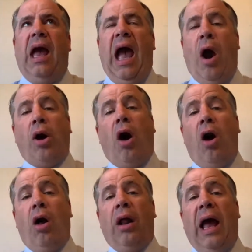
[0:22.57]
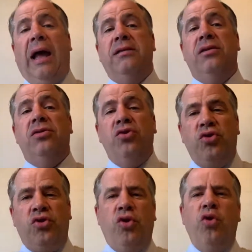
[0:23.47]
Alcohol has
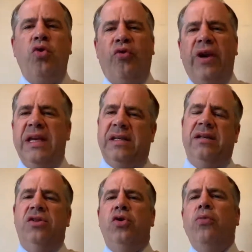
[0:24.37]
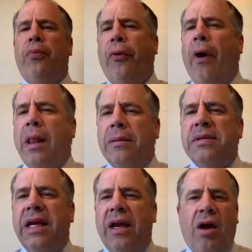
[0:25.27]
two reasons, two
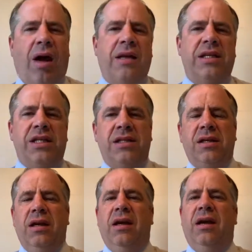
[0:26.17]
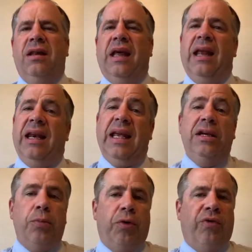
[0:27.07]
problems that it causes that lead
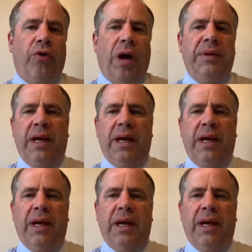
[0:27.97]
to peripheral neuropathy.